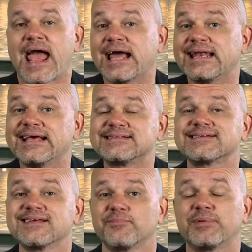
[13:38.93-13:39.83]
and it's
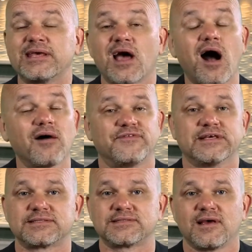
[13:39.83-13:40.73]
going to be
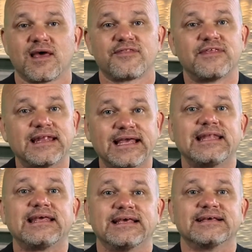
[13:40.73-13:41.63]
obvious that
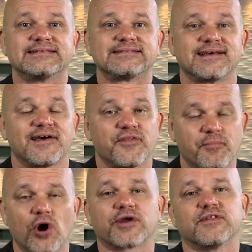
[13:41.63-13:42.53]
it is the
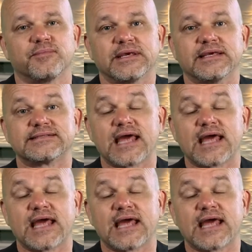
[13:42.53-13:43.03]
mark of the beast.